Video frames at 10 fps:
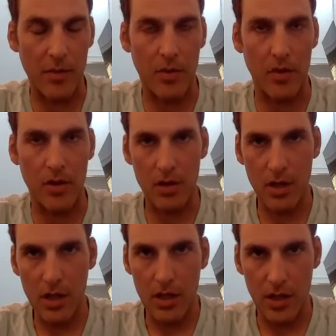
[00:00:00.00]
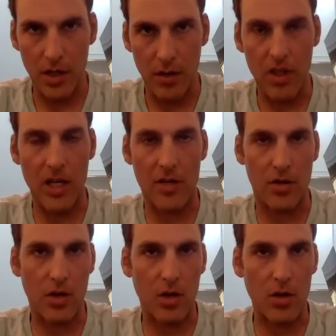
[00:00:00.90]
or, you know, block their
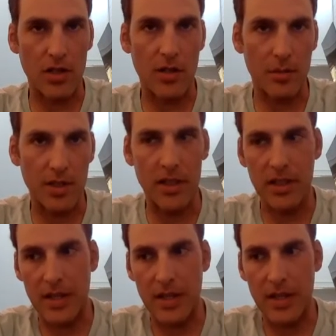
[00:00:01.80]
colon completely.